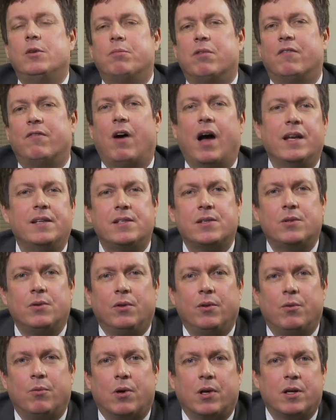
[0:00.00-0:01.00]
provide
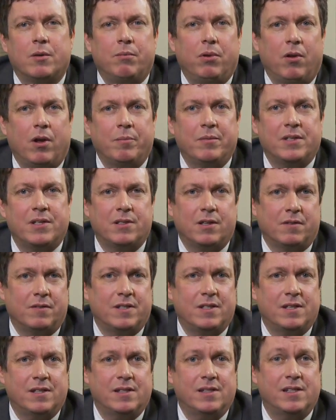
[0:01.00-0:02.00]
school-to-work employment
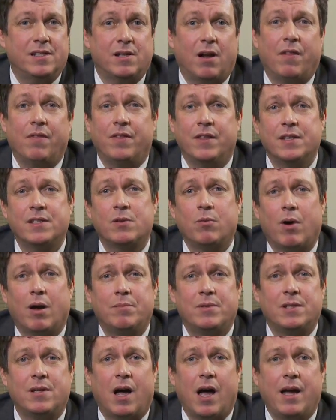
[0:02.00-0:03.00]
services is on this
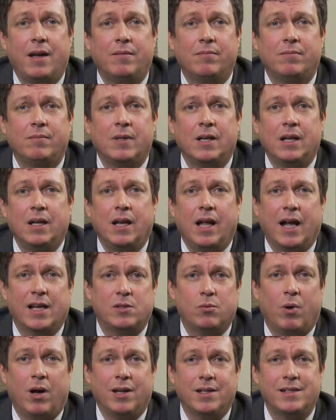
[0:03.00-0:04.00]
website,
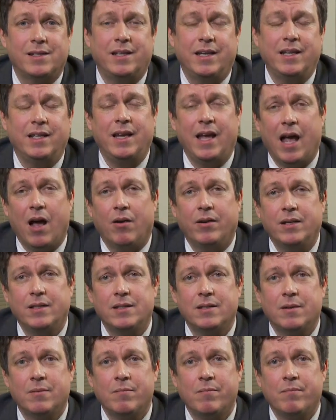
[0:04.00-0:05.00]
as well as King
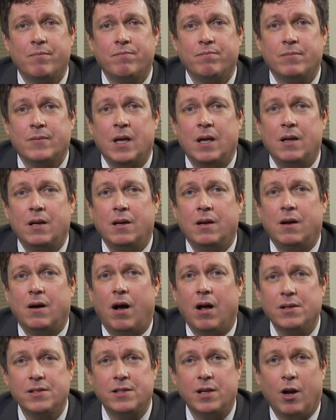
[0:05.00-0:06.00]
County's.
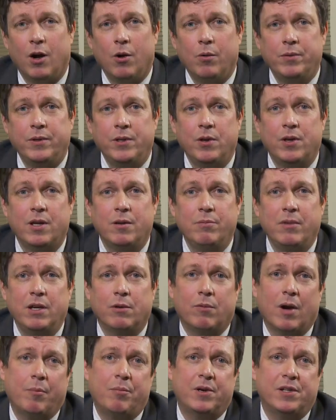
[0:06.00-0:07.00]
Also, you can meet
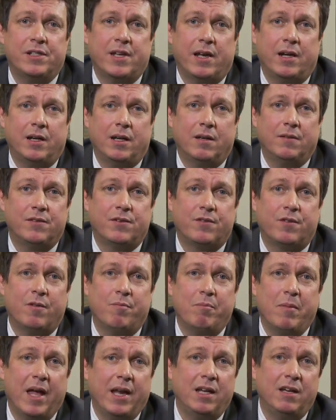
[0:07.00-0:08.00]
representatives
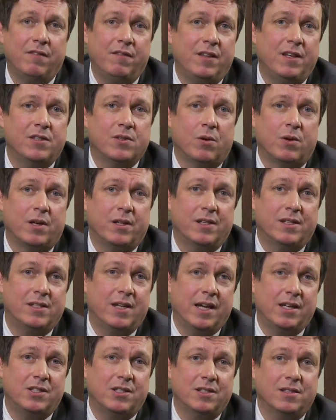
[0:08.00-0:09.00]
from many of these
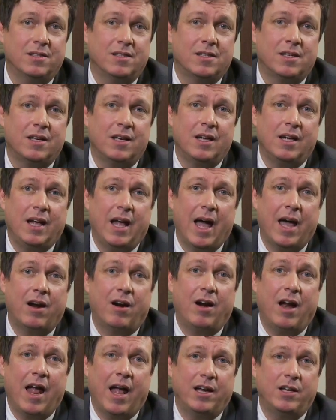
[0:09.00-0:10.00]
organizations at
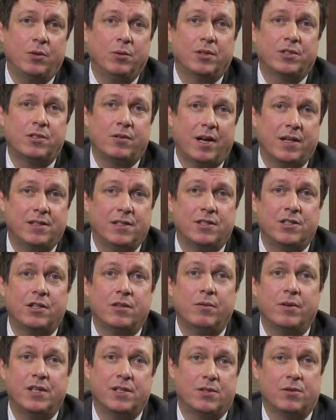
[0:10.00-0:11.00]
our annual Transition
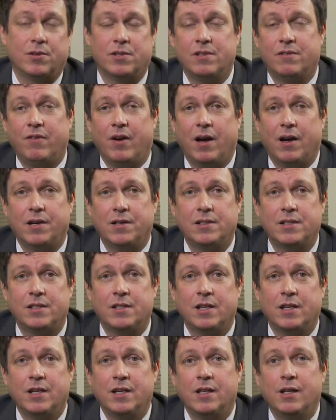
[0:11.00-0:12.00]
Resource Fairs,
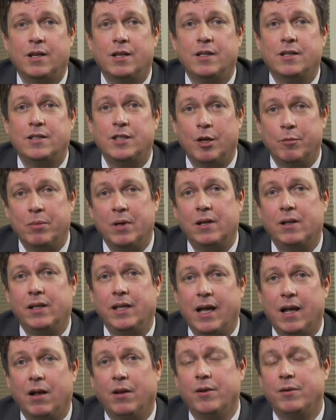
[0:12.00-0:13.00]
typically
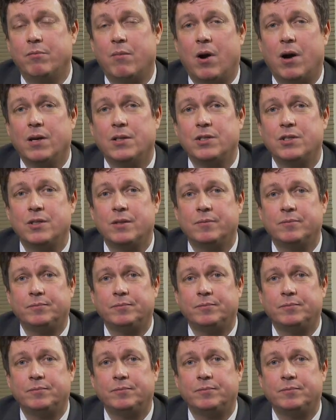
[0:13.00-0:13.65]
held in March.